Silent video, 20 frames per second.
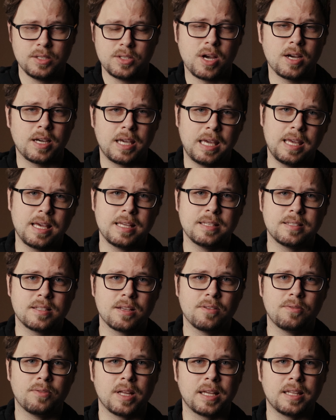talking head
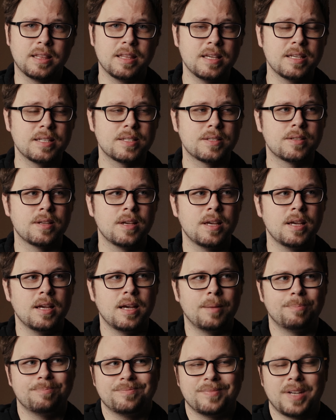stuff like this,
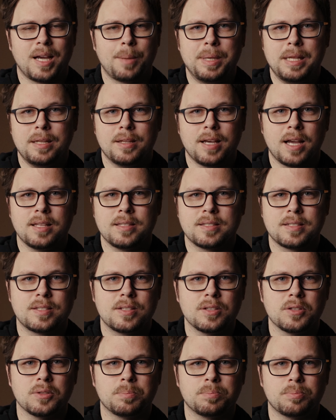I mean, I'd
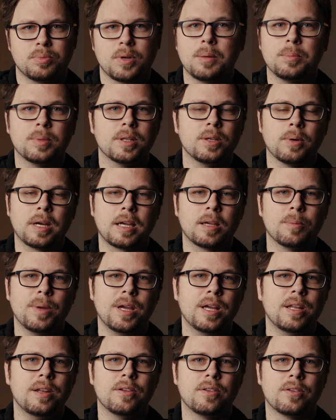still probably
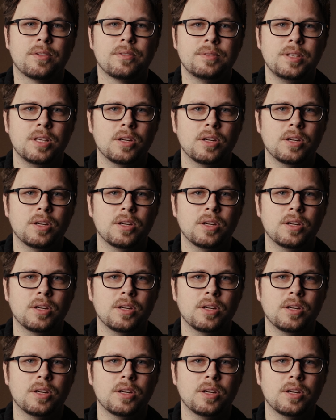recommend,